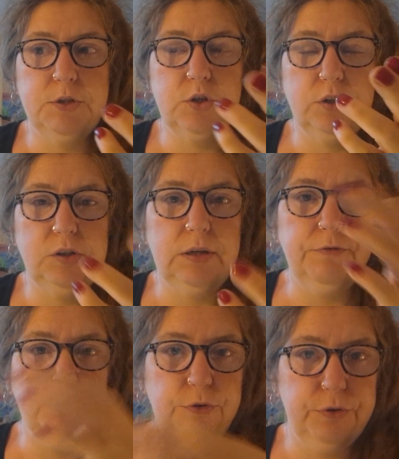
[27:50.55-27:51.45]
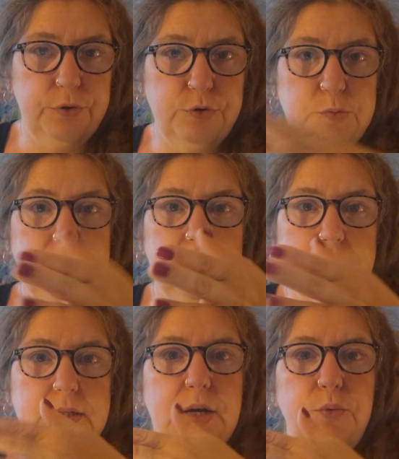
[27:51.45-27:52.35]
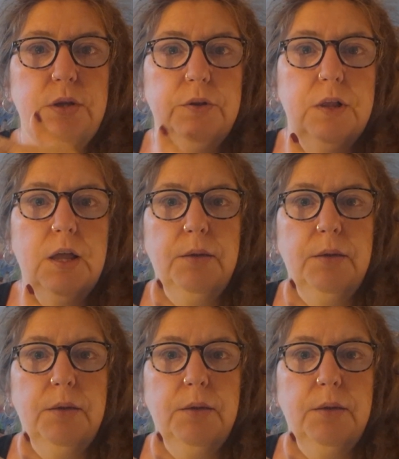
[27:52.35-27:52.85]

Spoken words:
studying for those because I will